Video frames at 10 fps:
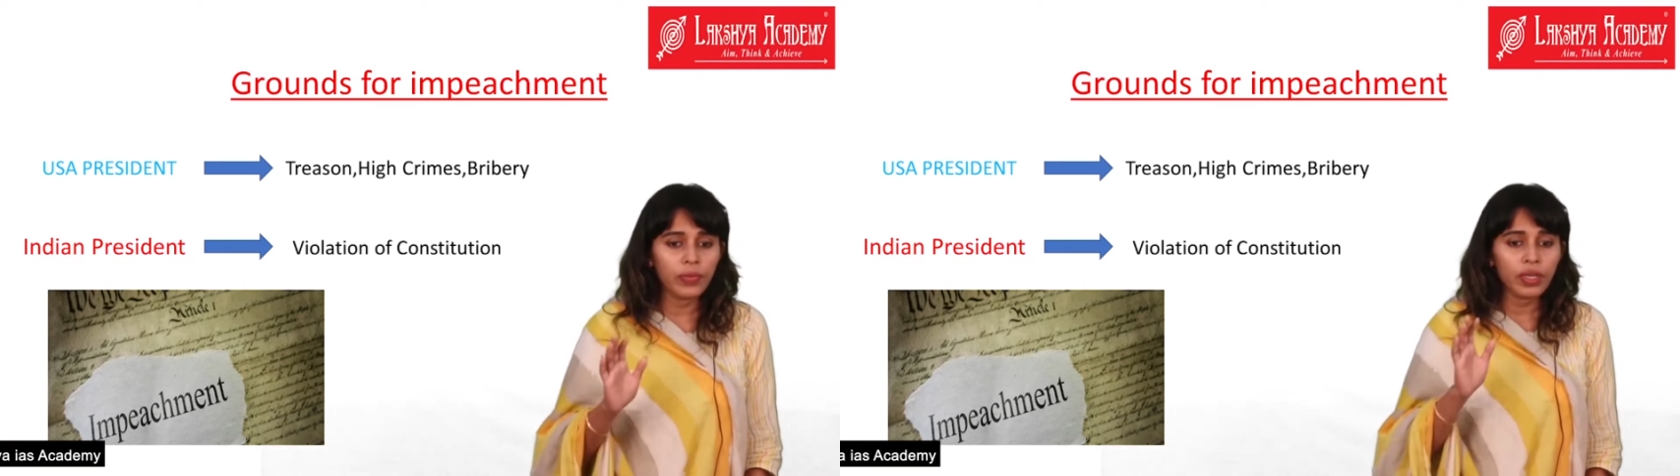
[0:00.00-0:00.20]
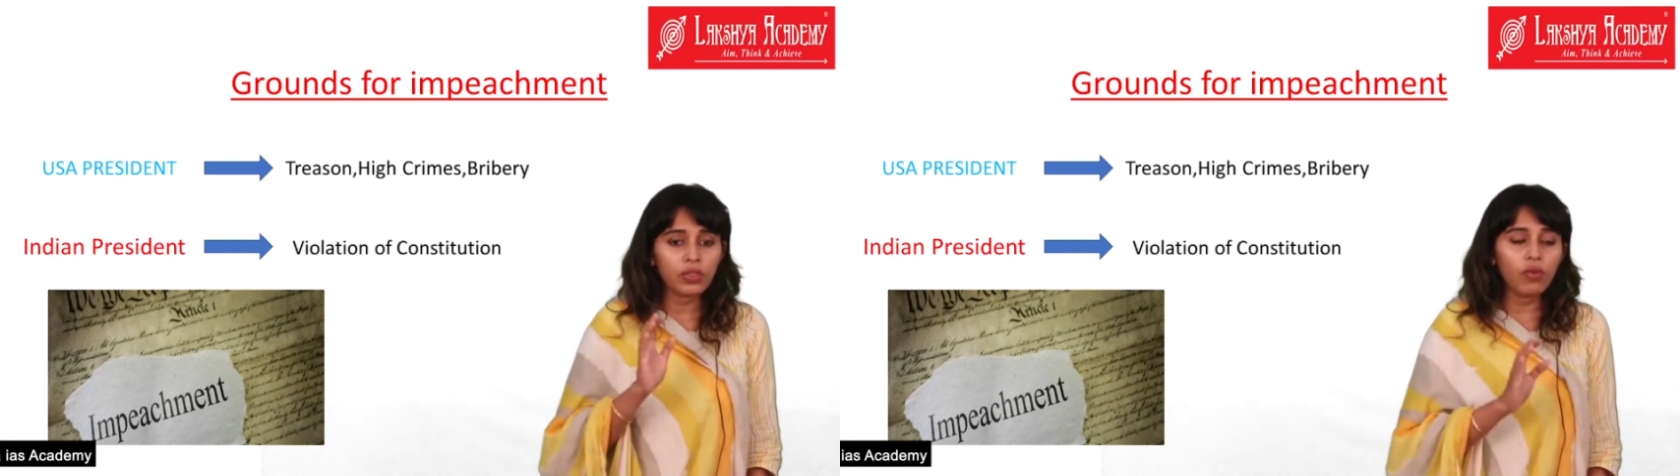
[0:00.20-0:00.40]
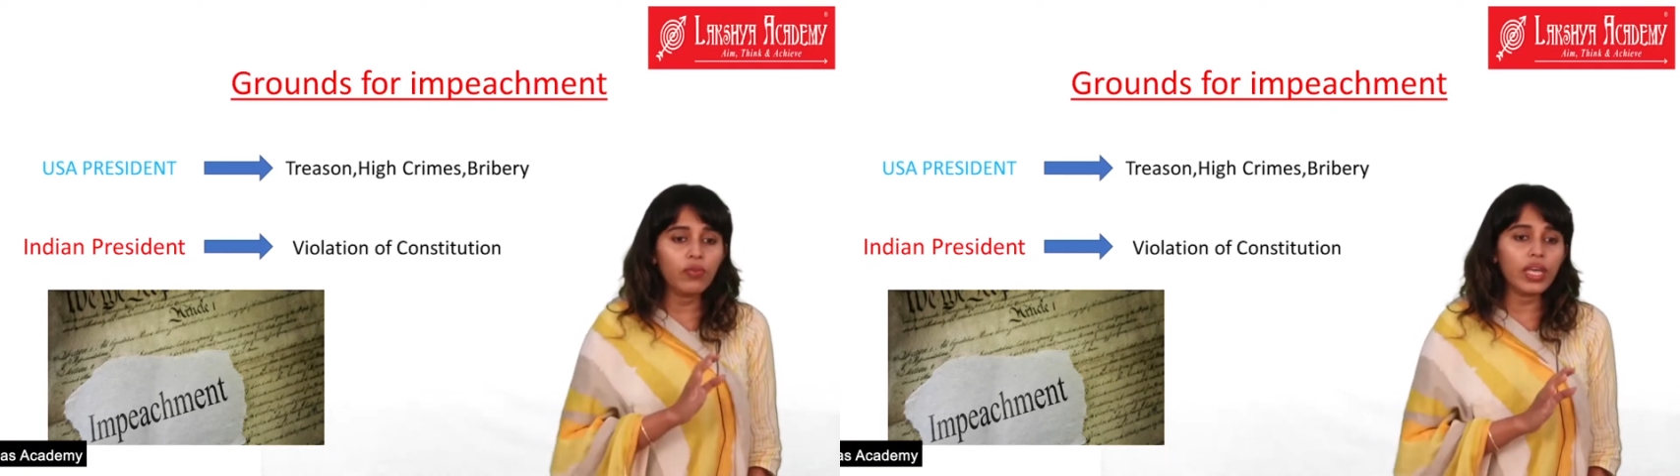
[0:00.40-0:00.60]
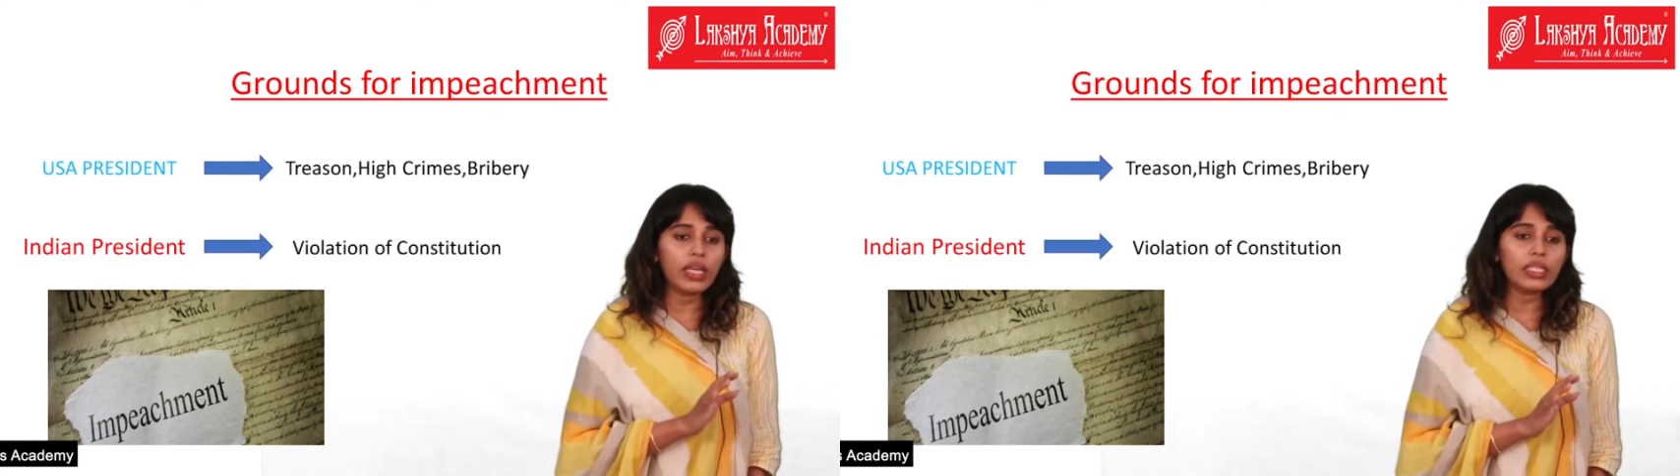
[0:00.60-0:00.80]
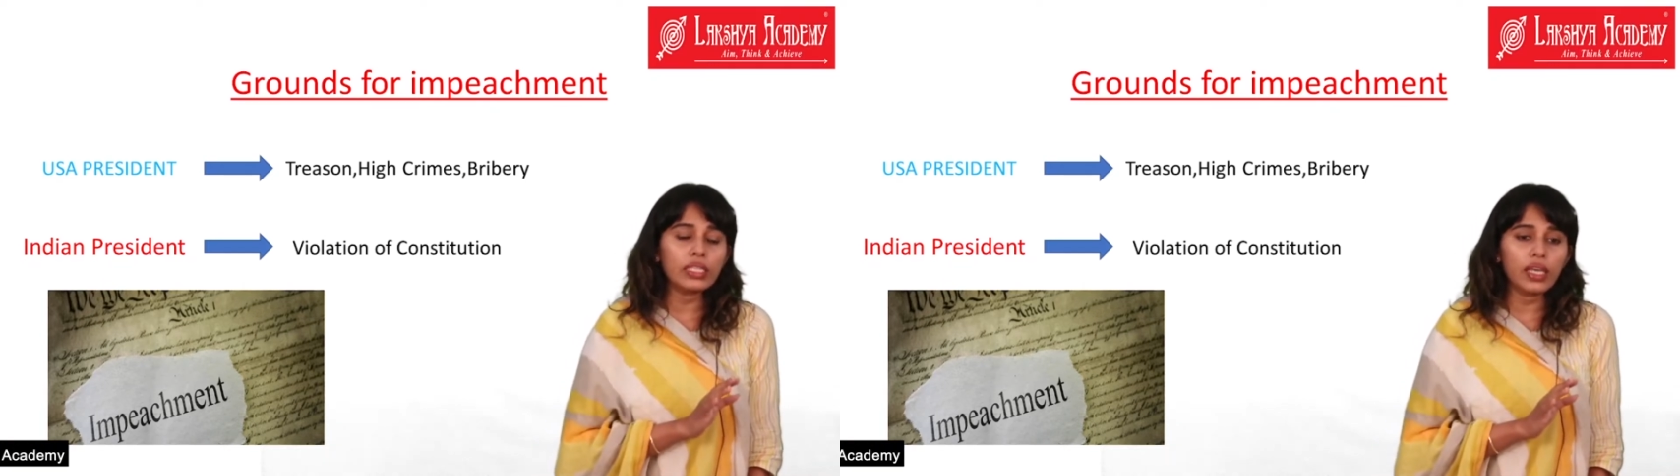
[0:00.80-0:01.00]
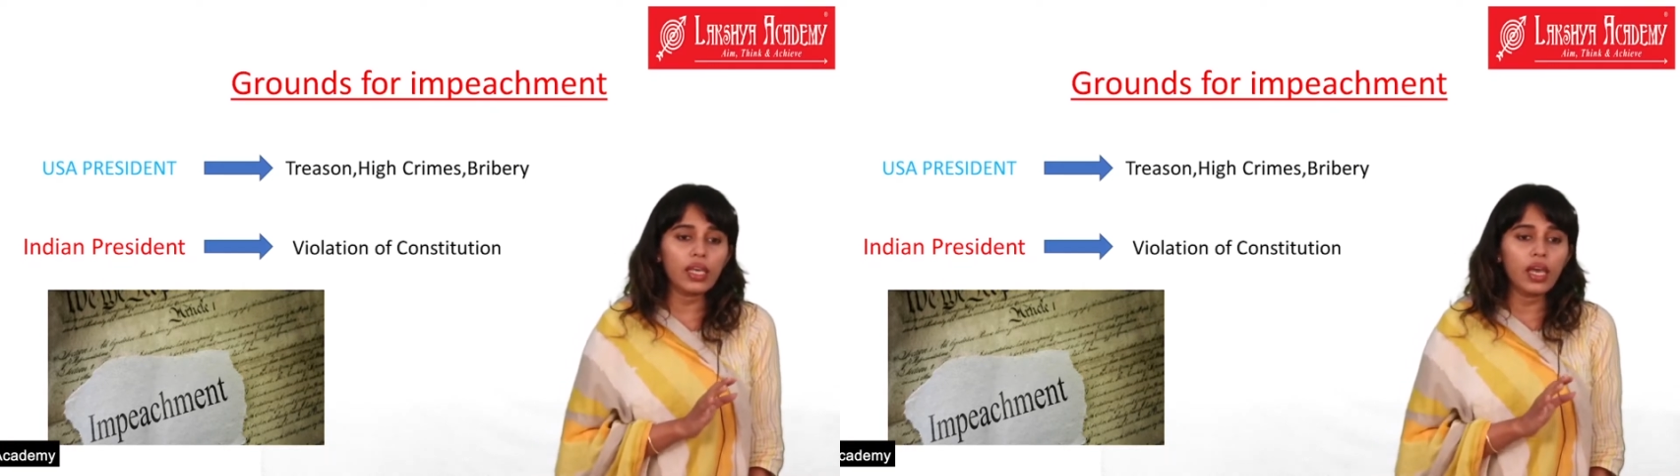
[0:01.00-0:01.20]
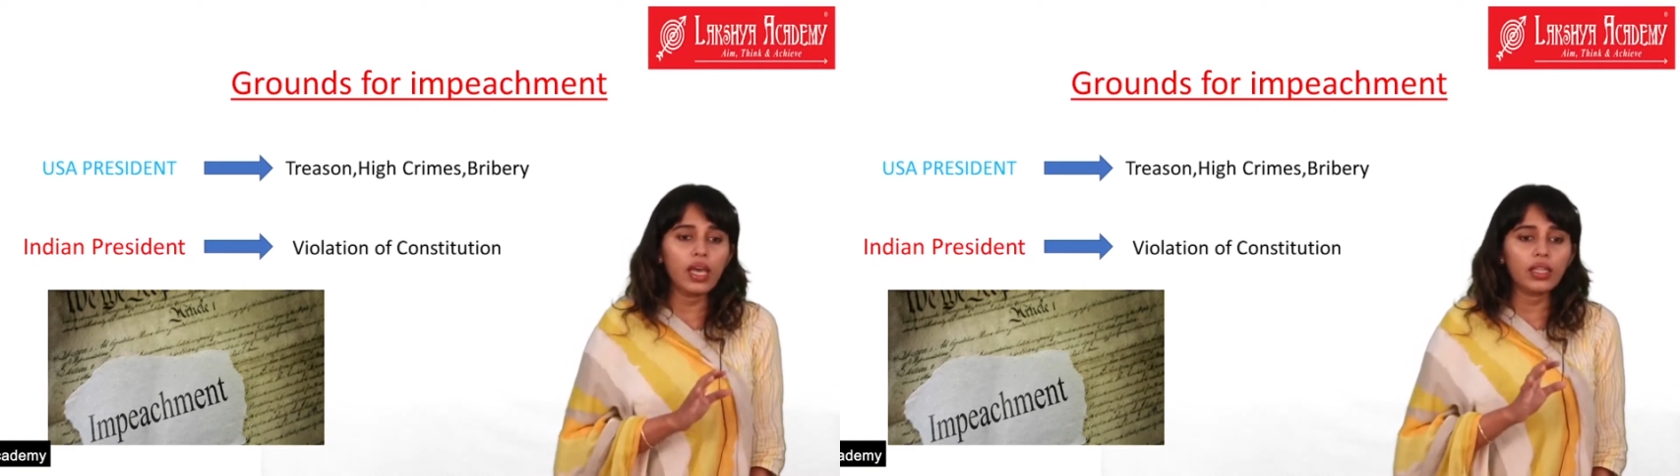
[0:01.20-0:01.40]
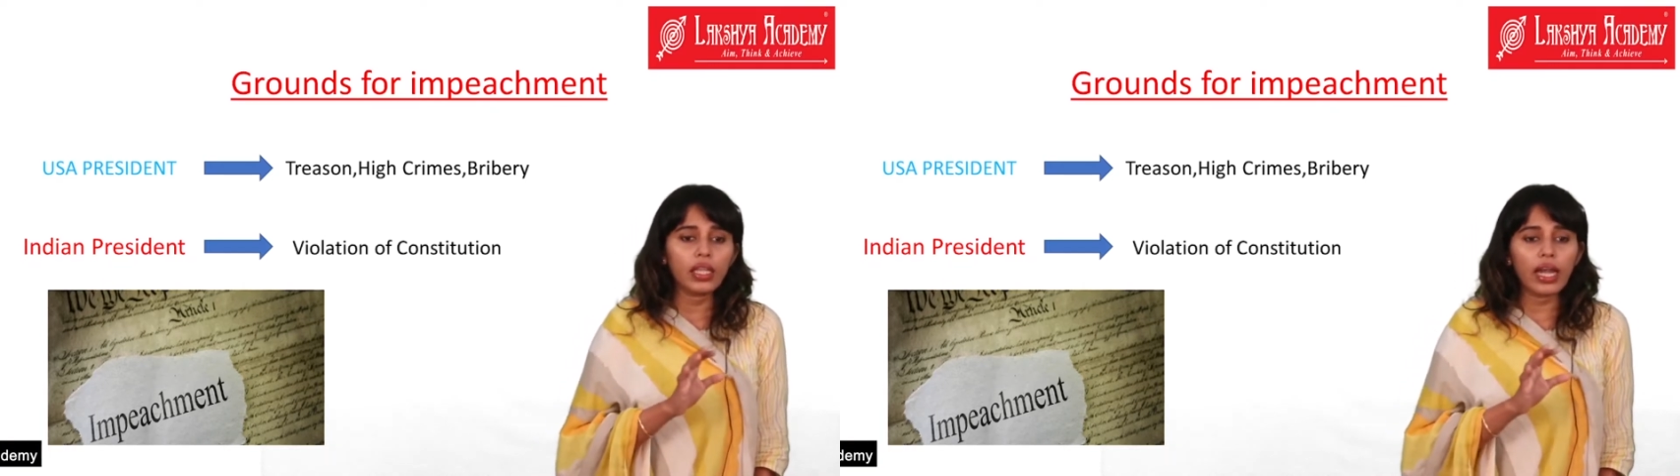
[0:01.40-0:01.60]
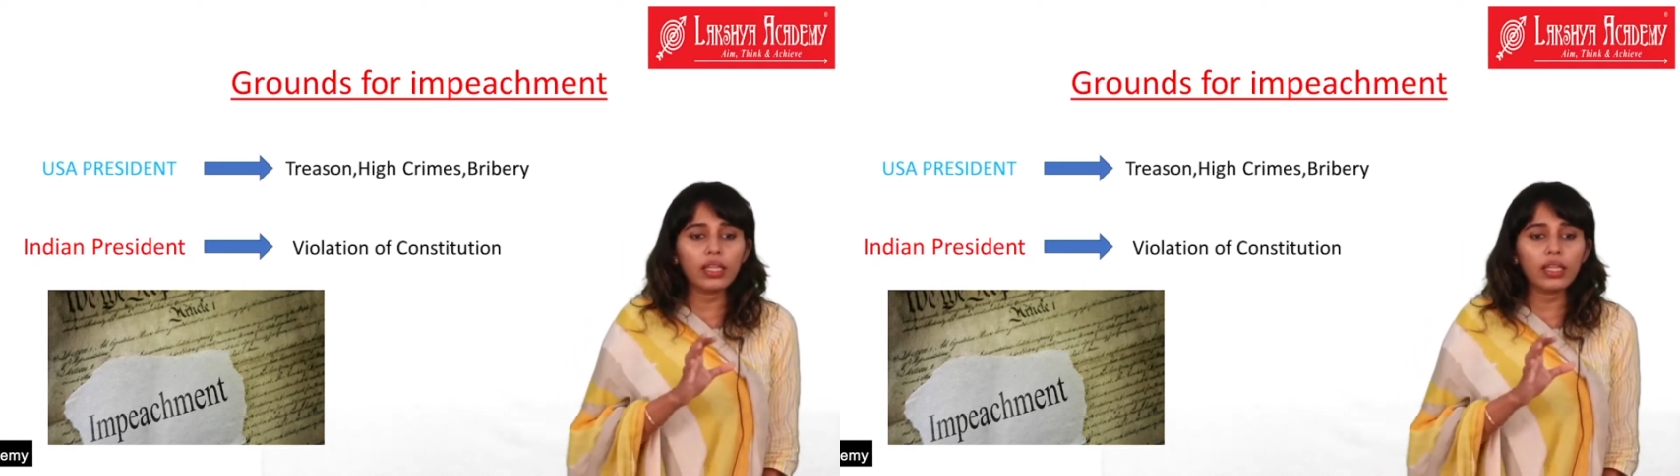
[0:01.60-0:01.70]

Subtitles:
So we can say that